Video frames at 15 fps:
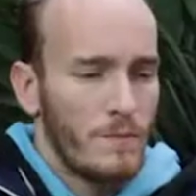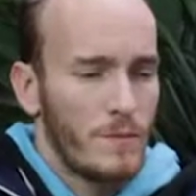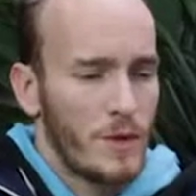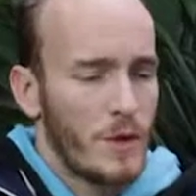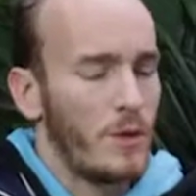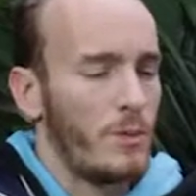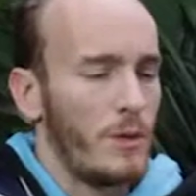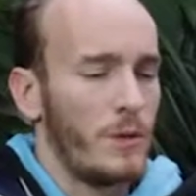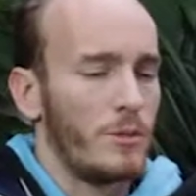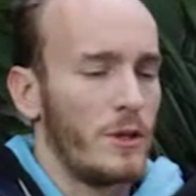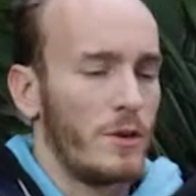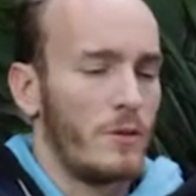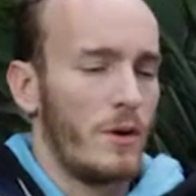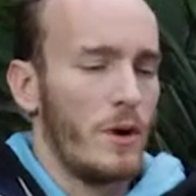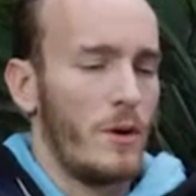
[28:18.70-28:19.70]
So you'll be able
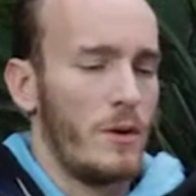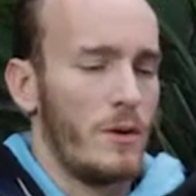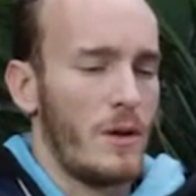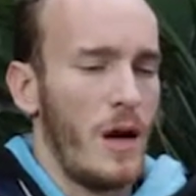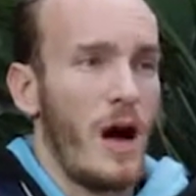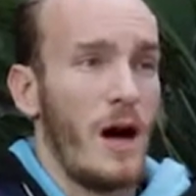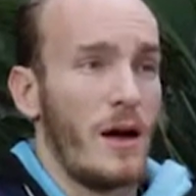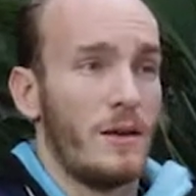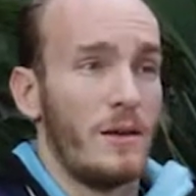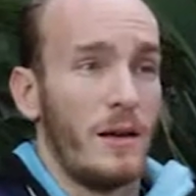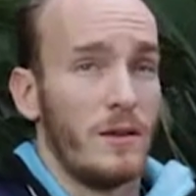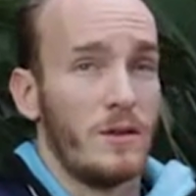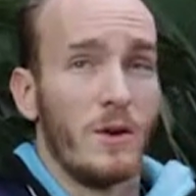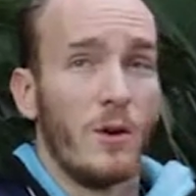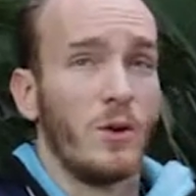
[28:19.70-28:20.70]
to grow in hot
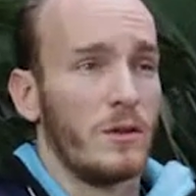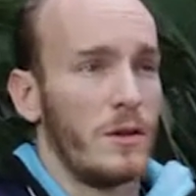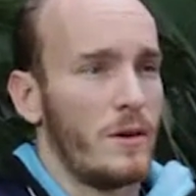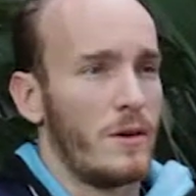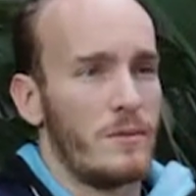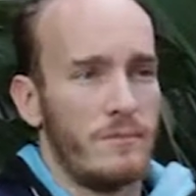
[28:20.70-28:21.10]
and colder